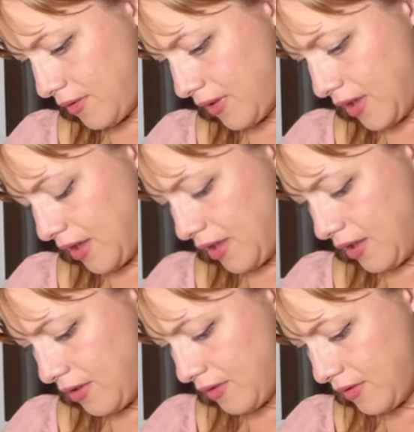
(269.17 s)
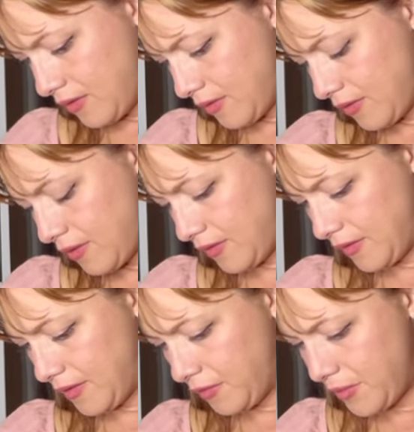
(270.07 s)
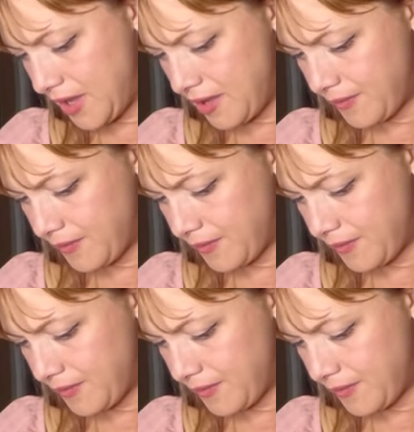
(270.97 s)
Okay, it's this way.